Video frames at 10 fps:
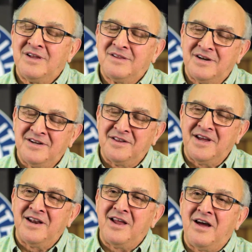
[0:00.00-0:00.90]
that in
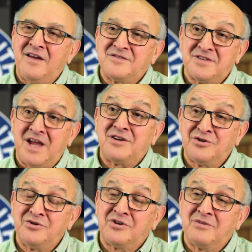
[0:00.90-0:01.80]
their lives they
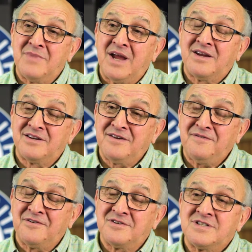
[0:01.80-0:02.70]
too can make a
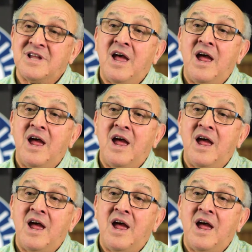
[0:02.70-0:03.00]
difference.